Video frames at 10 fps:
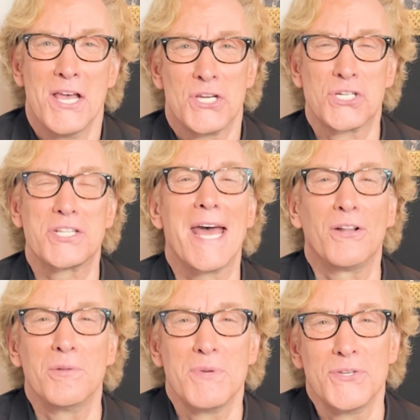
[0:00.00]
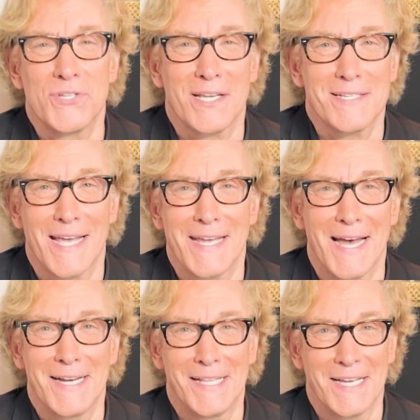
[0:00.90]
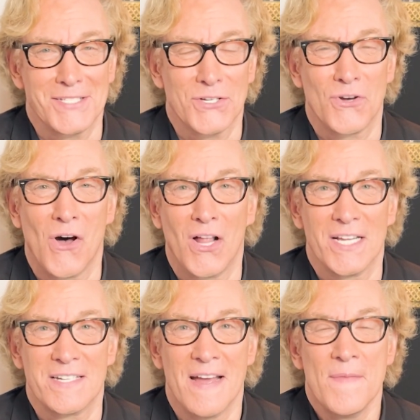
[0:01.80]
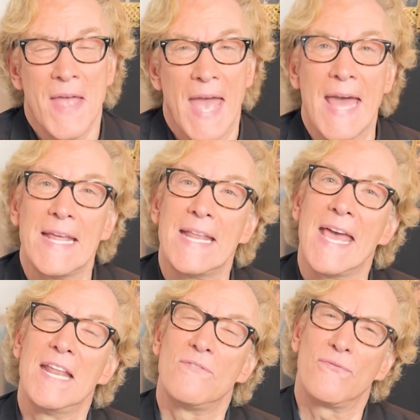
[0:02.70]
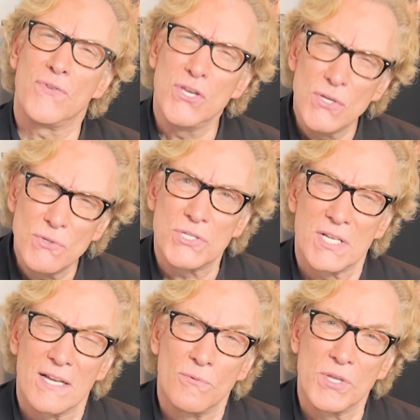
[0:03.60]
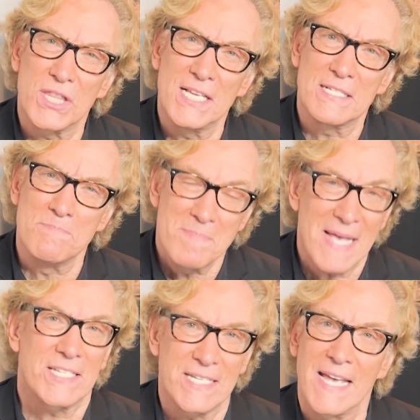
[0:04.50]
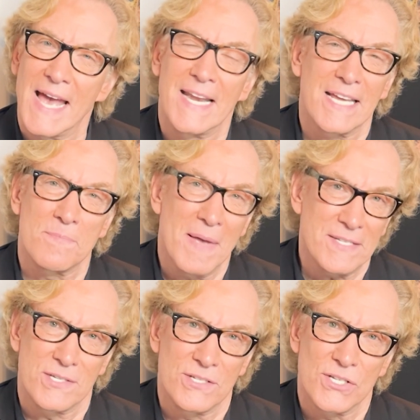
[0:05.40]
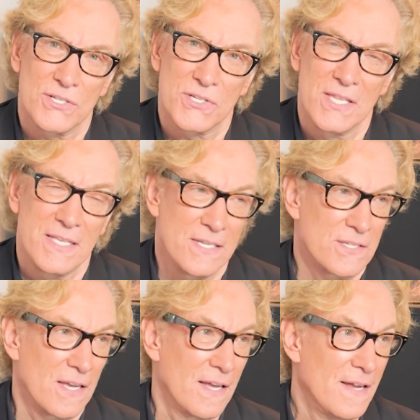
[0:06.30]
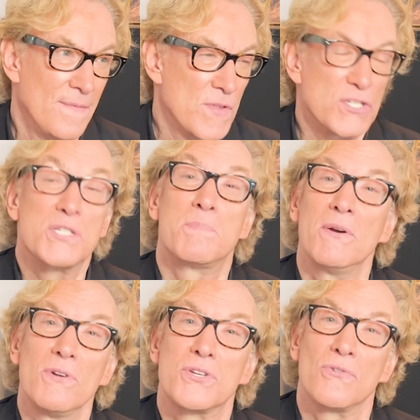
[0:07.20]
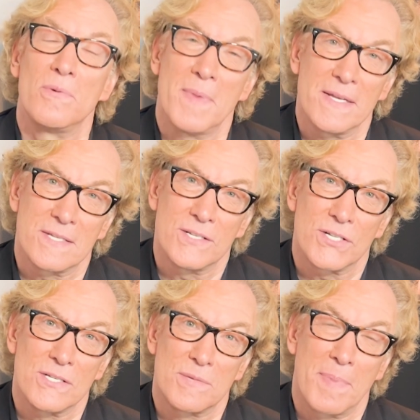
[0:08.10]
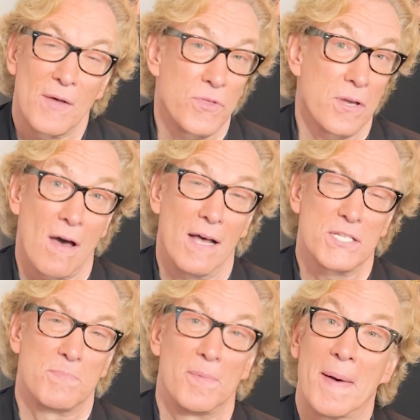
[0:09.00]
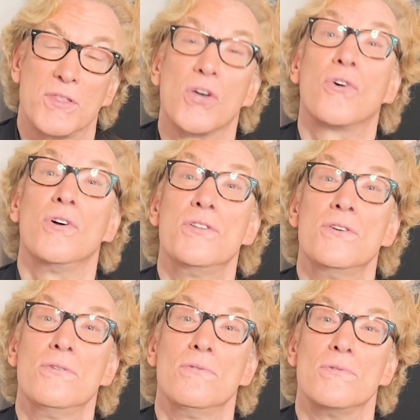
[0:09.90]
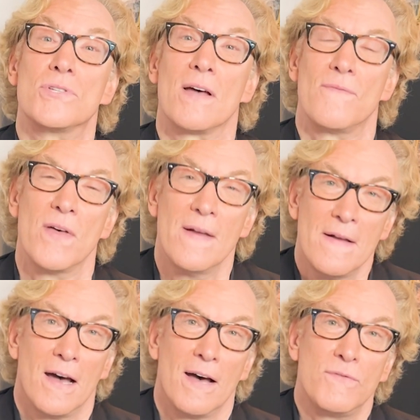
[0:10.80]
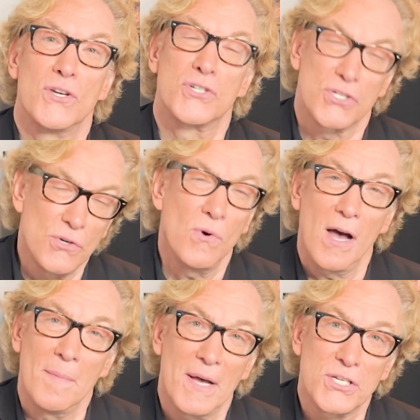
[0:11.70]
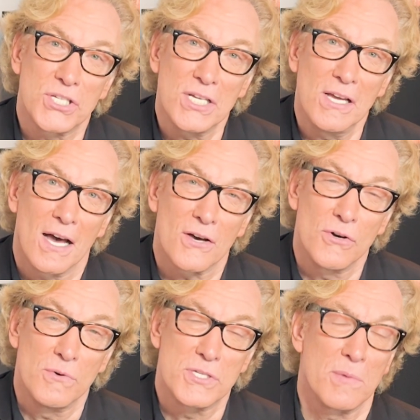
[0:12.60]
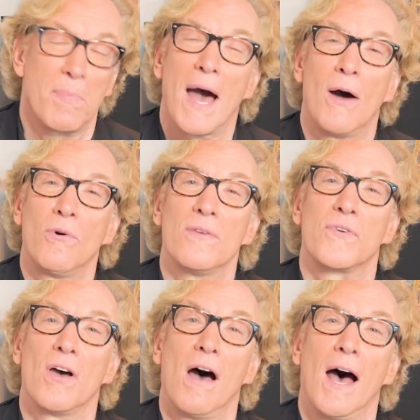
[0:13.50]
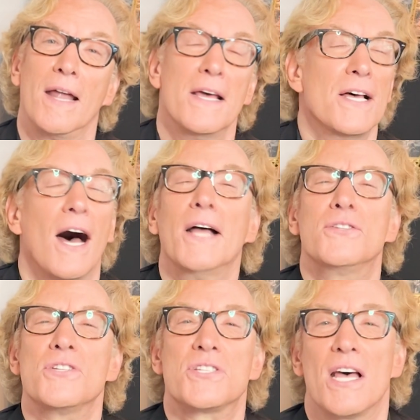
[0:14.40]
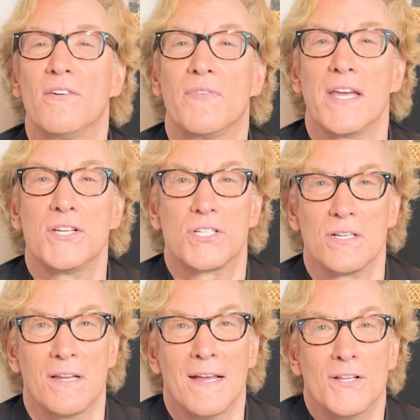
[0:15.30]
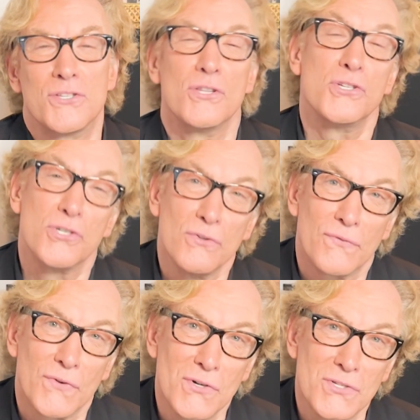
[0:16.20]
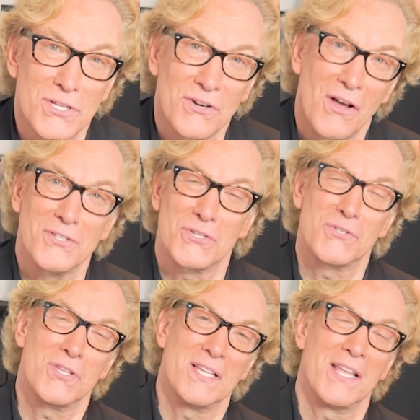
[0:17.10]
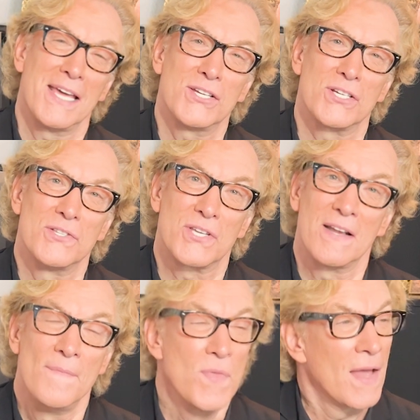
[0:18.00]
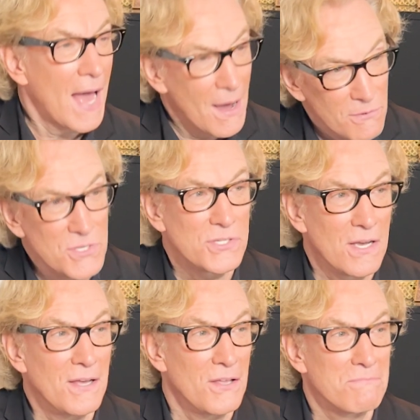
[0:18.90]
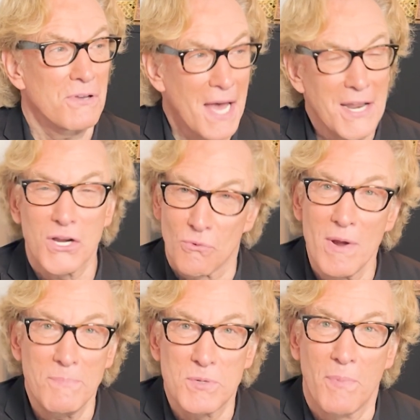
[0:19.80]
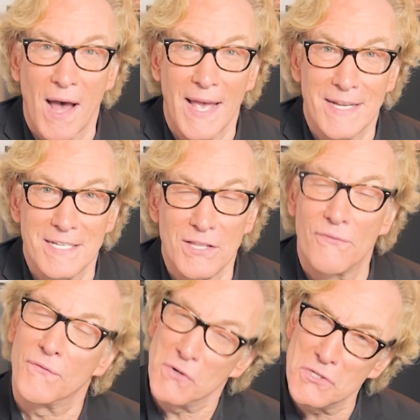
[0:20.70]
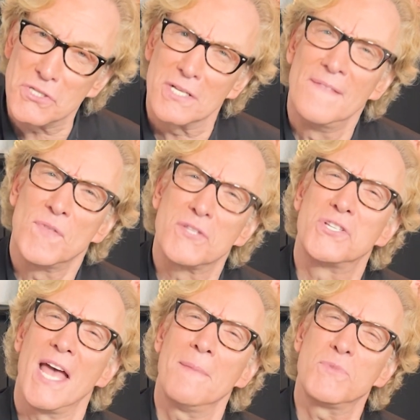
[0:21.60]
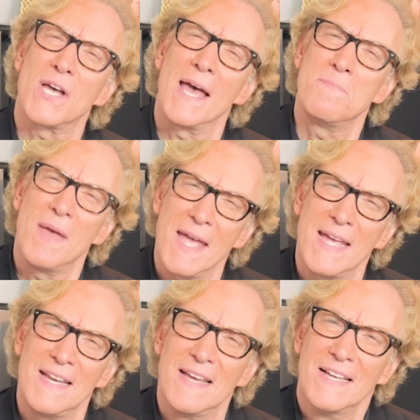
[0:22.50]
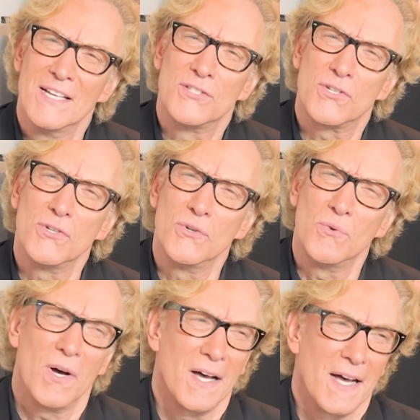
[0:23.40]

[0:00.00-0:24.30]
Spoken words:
Shtetl music, as I kind of like to call it. And it fused it with these messianic messages and these spiritual messages about the gospel, about the good news of Yeshua HaMashiach, who is the power of God unto salvation to the Jew first and also to the nations. And I was kind of gripped by it. And the first attempt I made to